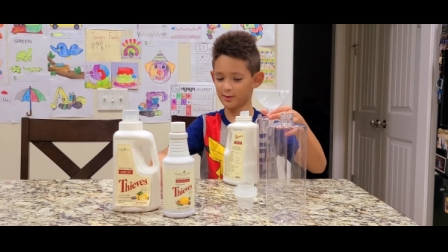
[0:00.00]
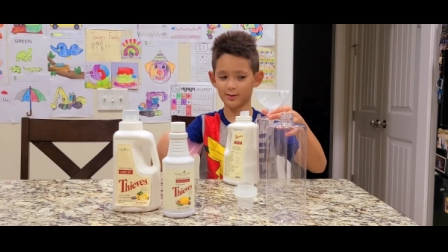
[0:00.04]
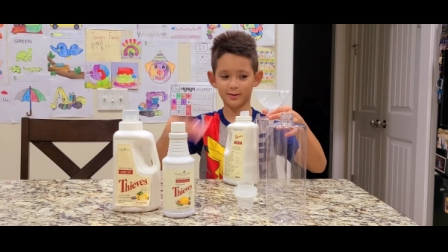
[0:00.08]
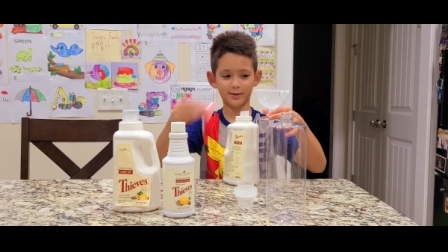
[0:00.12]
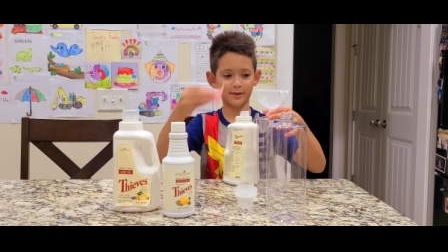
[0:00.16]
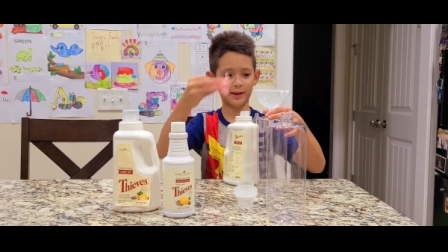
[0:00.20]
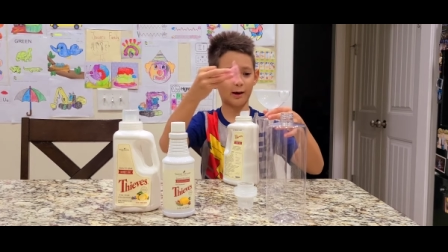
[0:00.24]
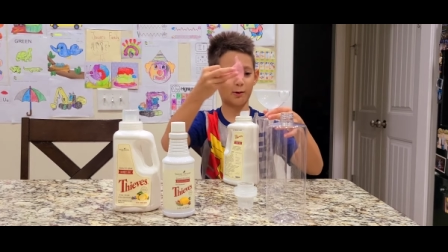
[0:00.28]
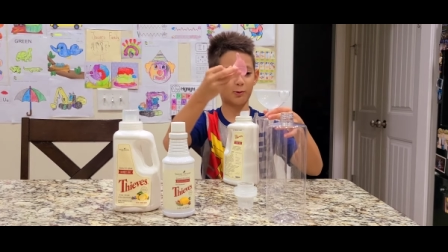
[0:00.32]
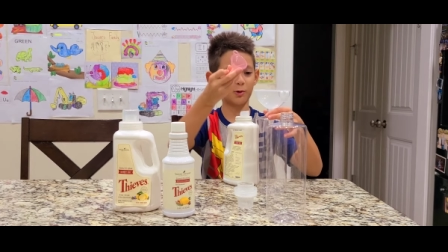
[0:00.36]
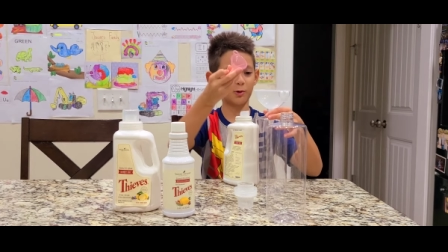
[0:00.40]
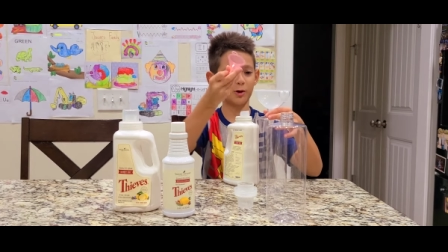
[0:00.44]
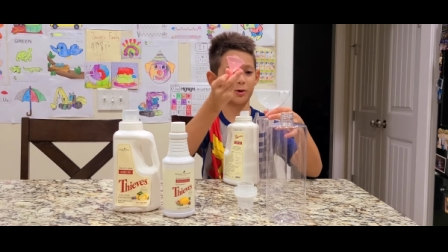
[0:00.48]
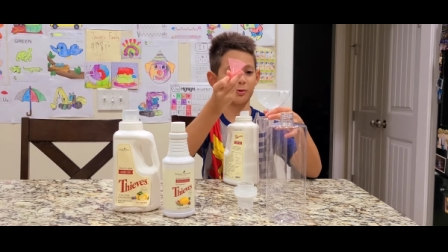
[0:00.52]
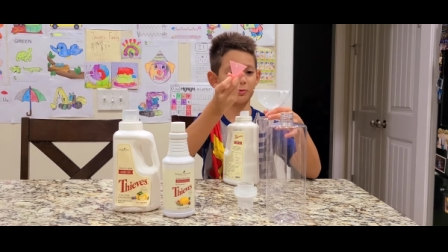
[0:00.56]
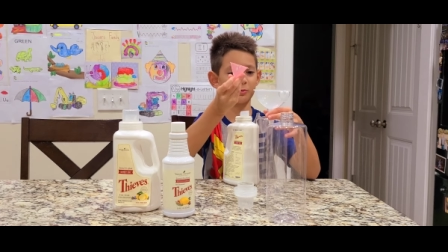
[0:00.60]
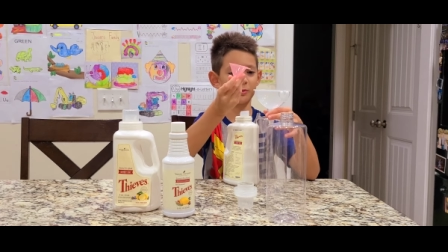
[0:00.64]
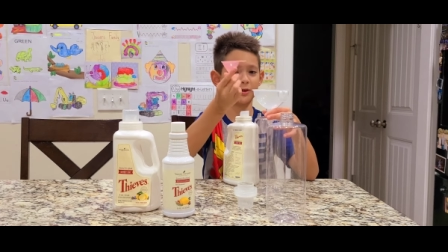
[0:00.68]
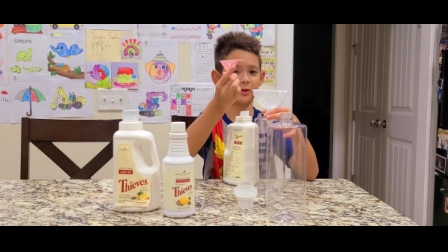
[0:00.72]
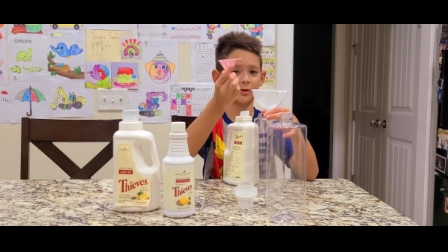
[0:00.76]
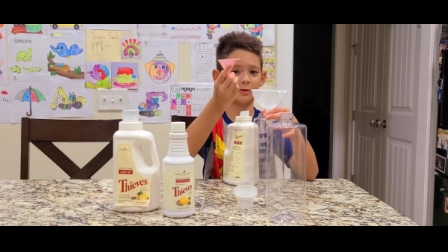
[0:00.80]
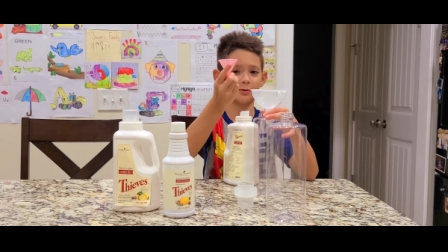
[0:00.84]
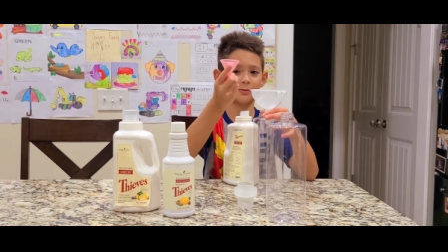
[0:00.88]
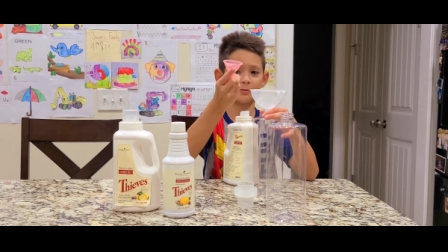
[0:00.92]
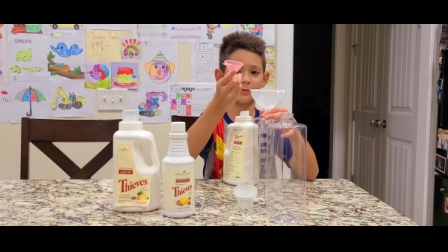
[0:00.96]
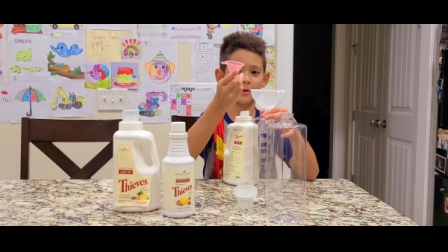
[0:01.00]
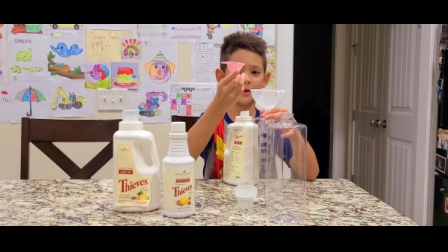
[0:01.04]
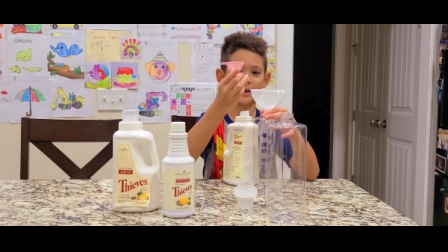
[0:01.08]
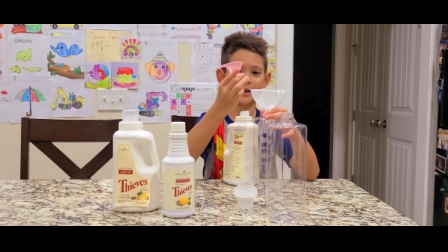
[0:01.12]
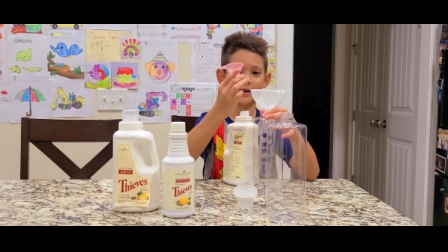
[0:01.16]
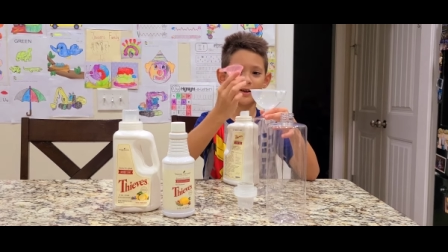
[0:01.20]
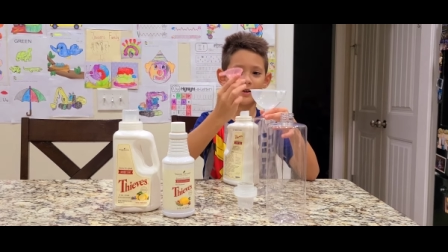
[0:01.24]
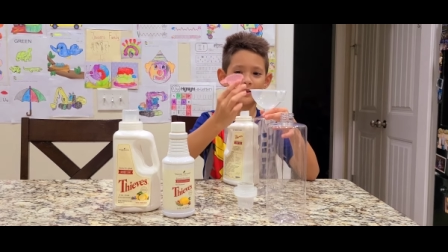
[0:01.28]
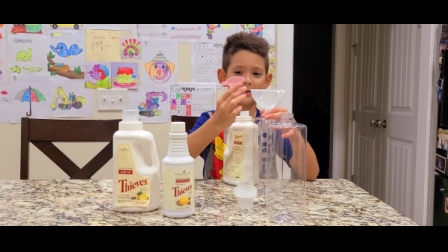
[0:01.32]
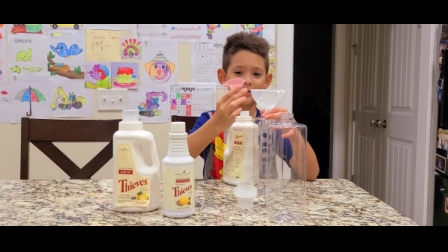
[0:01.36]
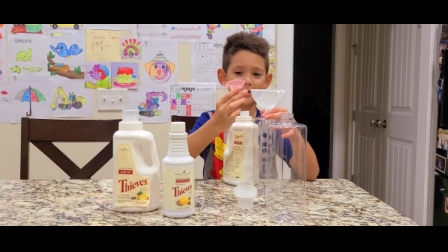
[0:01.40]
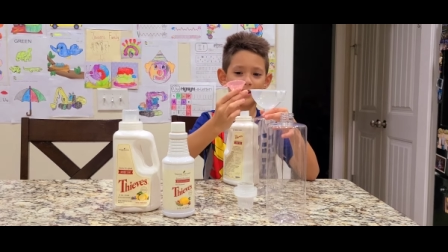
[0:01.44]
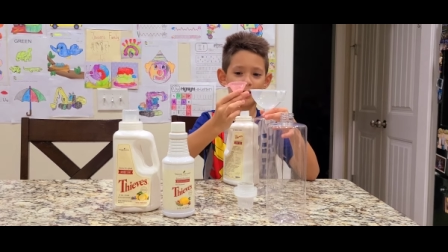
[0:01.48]
That okay. way. Do you want me to hold
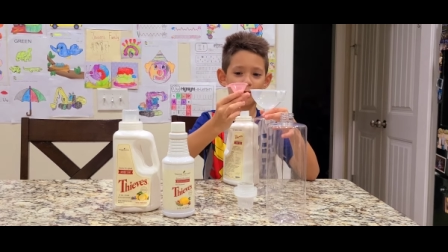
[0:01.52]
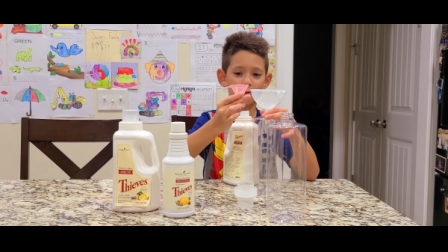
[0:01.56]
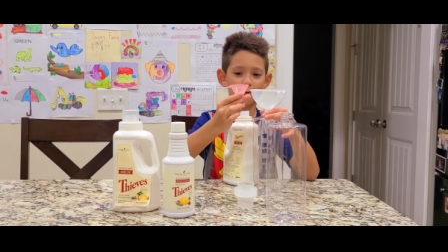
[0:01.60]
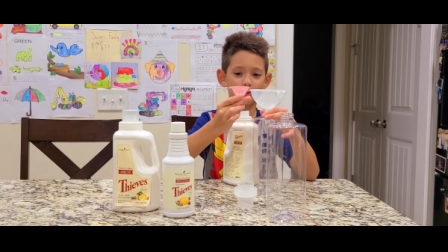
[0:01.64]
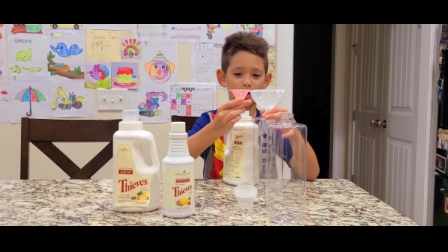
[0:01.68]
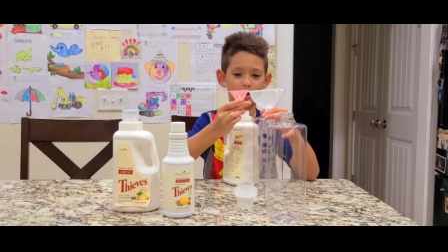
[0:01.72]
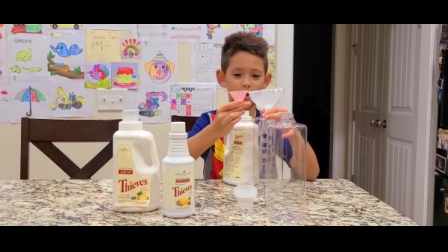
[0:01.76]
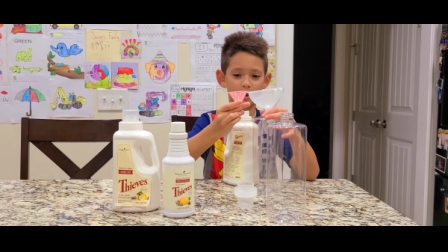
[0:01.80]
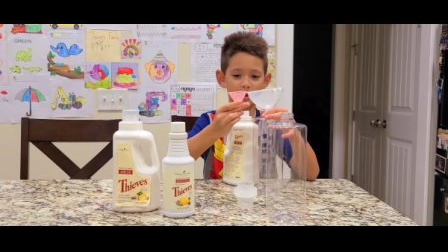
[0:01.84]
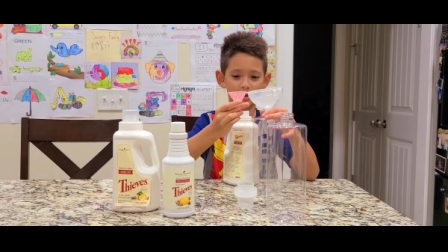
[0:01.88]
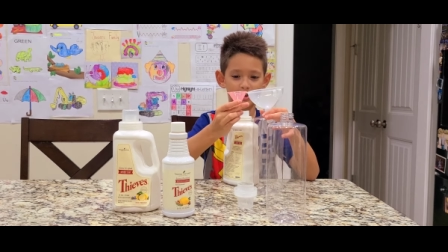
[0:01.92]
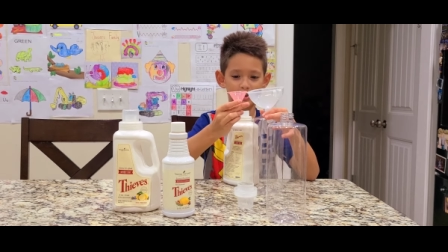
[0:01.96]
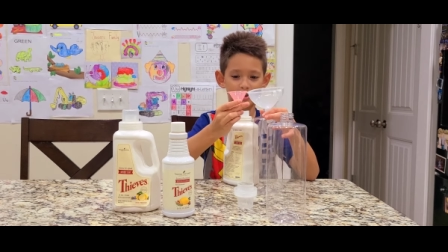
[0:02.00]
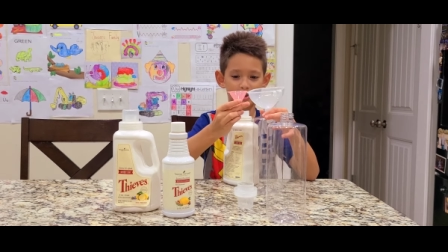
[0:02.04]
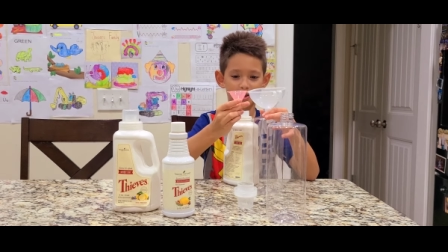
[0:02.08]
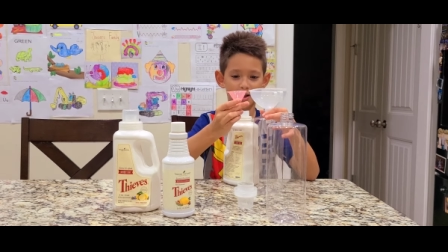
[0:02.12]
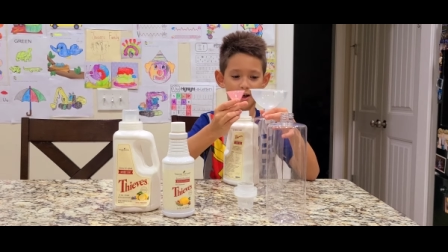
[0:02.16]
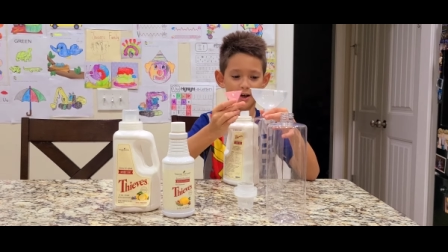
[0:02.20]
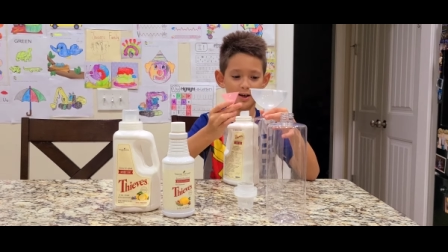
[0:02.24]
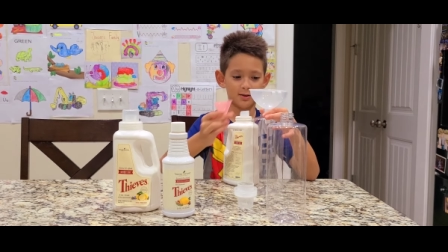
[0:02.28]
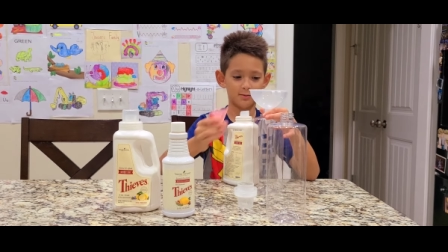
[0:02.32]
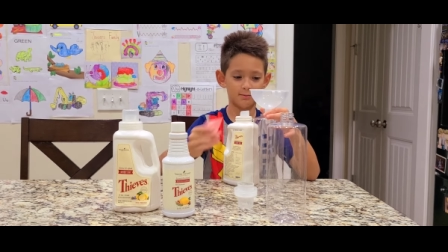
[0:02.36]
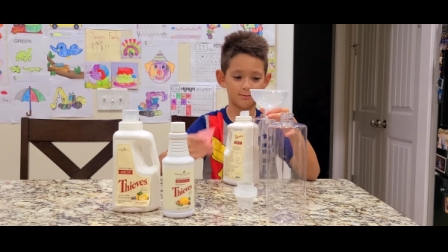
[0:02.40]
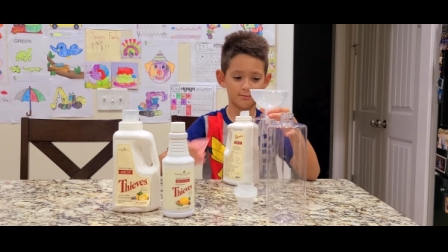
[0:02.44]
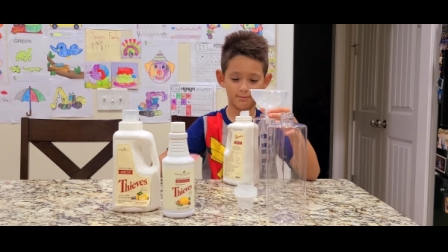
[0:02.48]
it? That way, it's not.